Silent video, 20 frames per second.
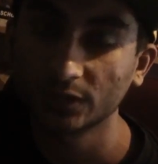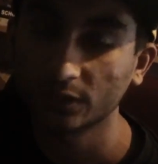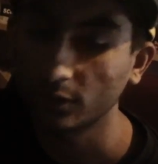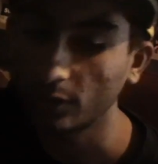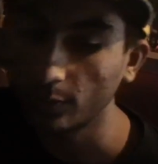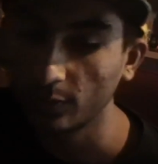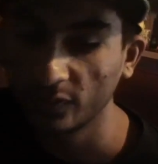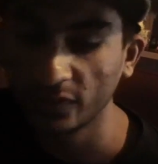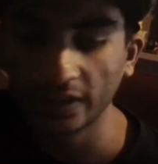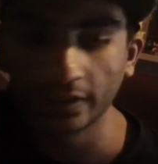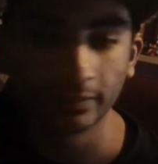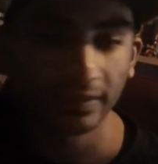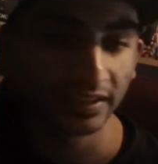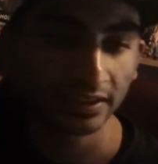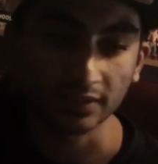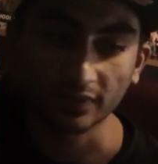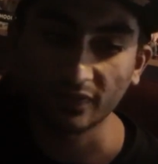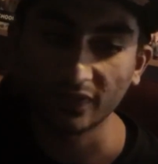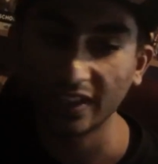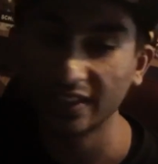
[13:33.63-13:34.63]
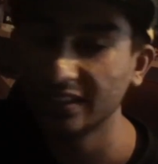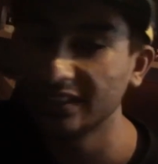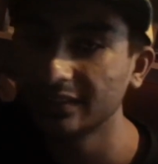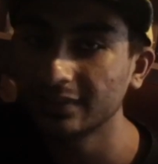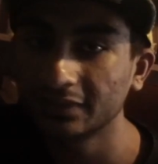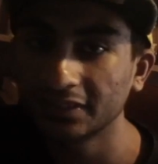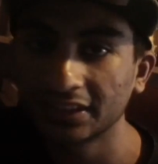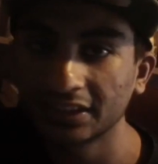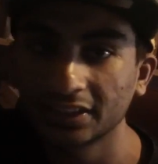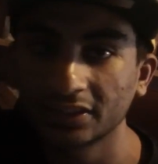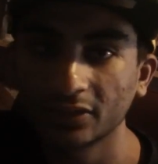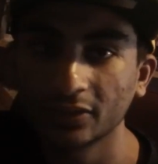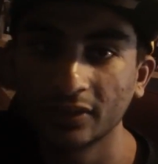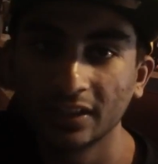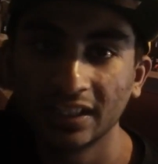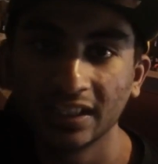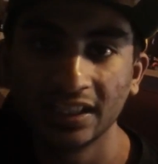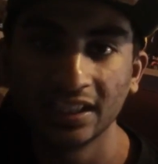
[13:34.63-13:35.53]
And Cobra made a defending video.